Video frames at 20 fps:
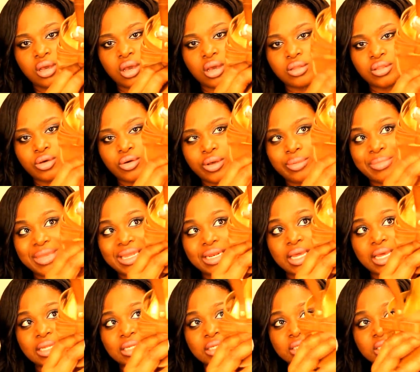although it may
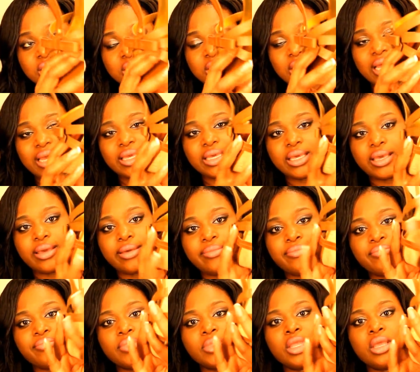not look like it